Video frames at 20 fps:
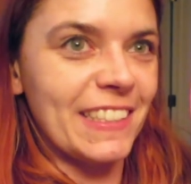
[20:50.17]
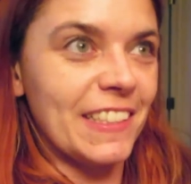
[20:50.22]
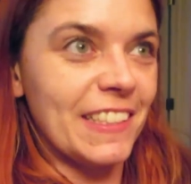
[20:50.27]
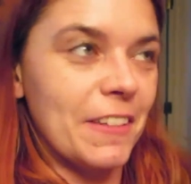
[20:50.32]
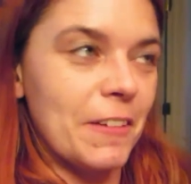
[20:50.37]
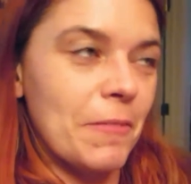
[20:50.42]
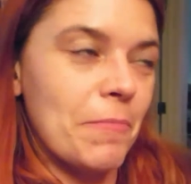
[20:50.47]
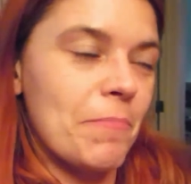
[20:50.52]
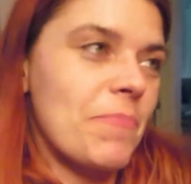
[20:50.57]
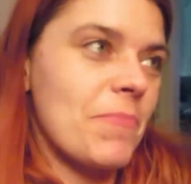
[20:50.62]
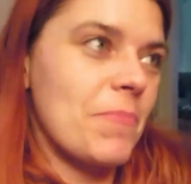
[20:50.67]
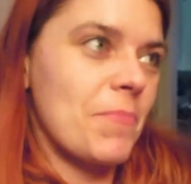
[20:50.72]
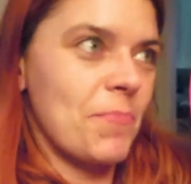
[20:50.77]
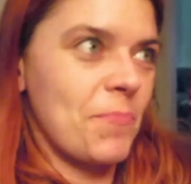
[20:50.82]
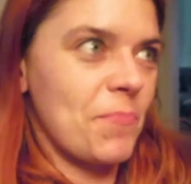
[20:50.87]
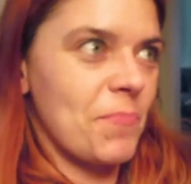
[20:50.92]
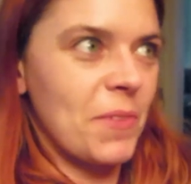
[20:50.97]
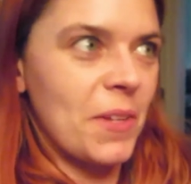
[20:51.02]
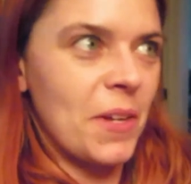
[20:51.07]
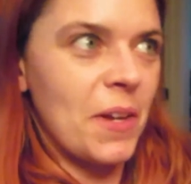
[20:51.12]
a
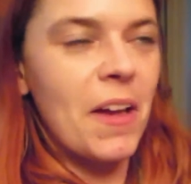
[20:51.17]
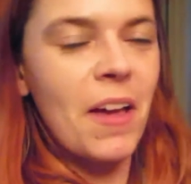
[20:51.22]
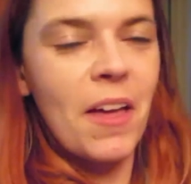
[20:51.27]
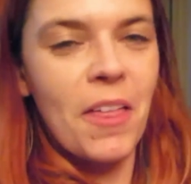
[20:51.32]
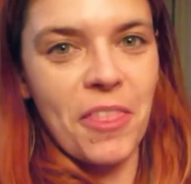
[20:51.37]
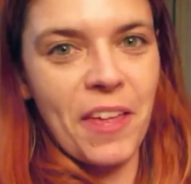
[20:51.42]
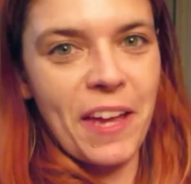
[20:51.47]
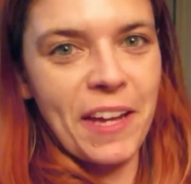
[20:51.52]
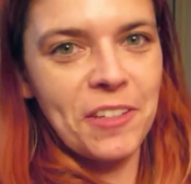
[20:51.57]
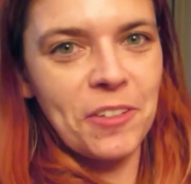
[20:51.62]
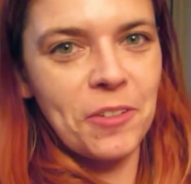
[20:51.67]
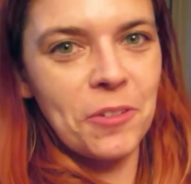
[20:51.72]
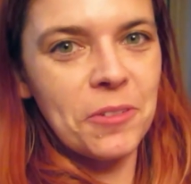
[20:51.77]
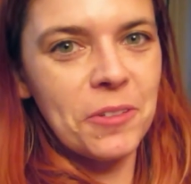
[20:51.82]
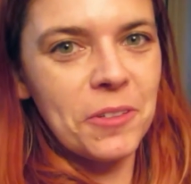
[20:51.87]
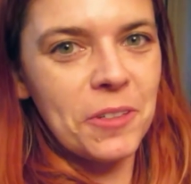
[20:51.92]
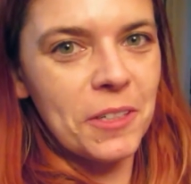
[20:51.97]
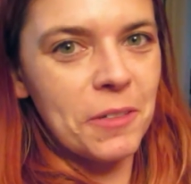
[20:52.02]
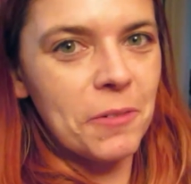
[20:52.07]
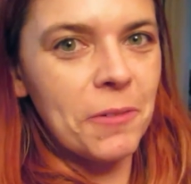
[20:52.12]
thank you
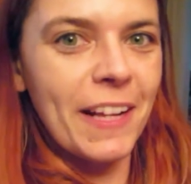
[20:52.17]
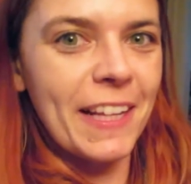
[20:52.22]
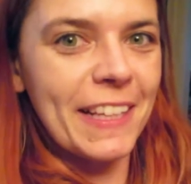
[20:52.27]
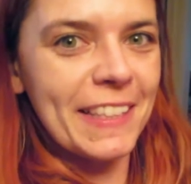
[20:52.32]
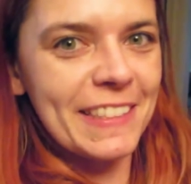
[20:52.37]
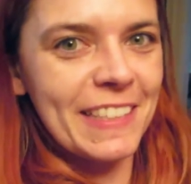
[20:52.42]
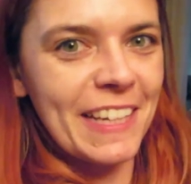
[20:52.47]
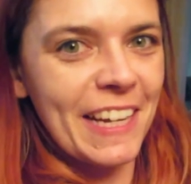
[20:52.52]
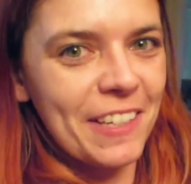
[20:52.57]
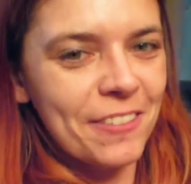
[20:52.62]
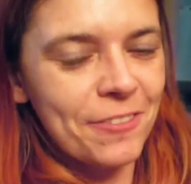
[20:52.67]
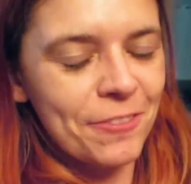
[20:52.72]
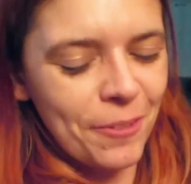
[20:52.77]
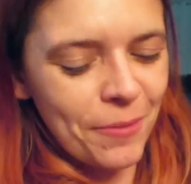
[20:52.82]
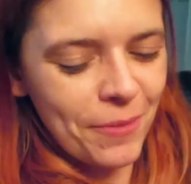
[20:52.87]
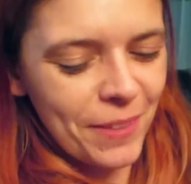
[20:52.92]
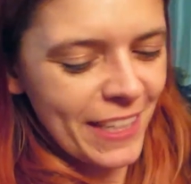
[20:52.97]
or a Valentine from the